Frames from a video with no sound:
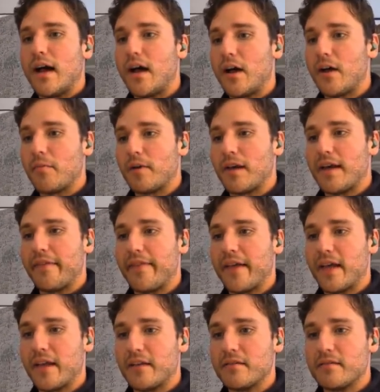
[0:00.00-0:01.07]
And
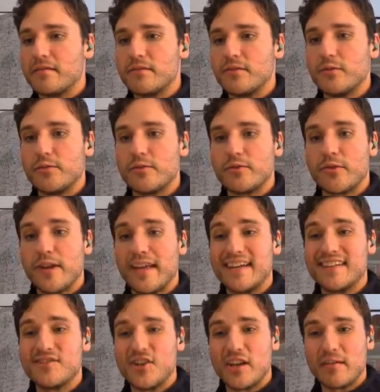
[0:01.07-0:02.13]
then you
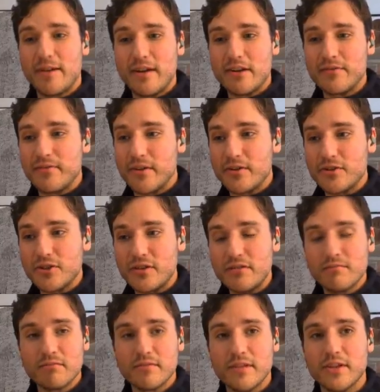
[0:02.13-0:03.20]
create a generator
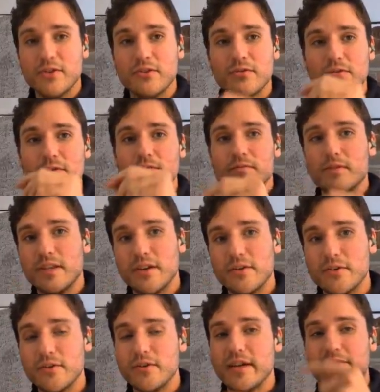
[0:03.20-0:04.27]
function that you
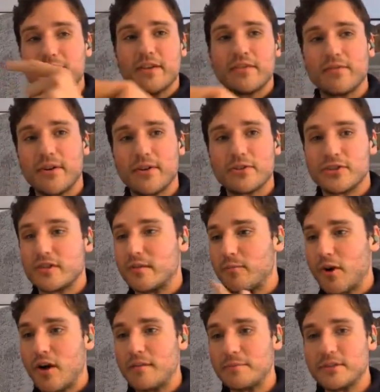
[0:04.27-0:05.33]
give this function a
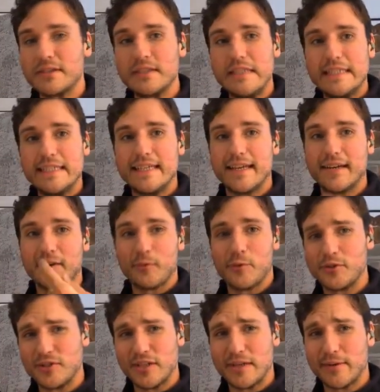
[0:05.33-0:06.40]
prompt, and it
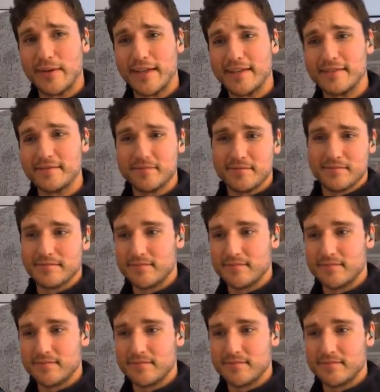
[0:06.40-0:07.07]
will generate